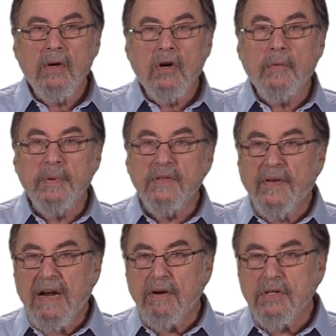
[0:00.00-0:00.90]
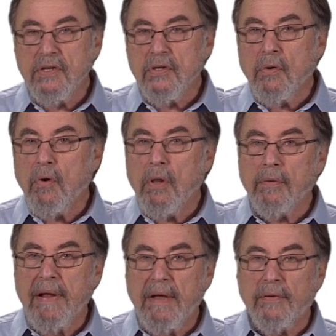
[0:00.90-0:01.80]
Herpes viruses are all
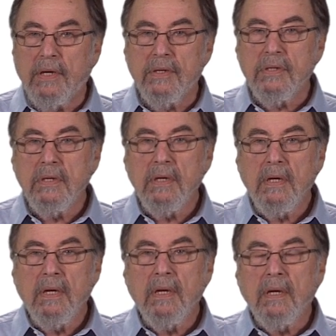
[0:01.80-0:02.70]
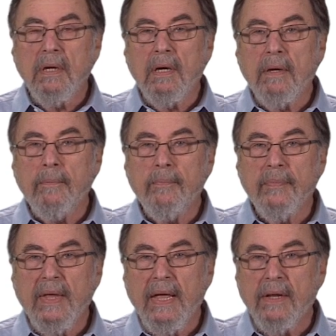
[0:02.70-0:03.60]
around us um,
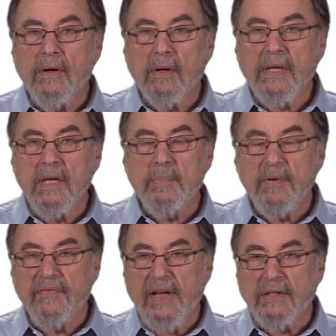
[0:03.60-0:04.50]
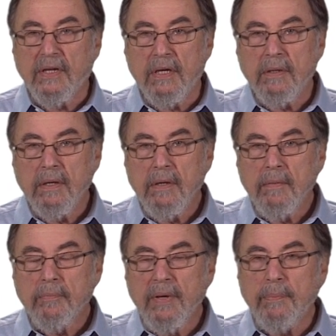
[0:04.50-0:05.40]
and are keep infecting
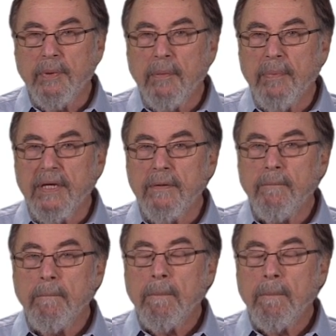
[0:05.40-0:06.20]
people, but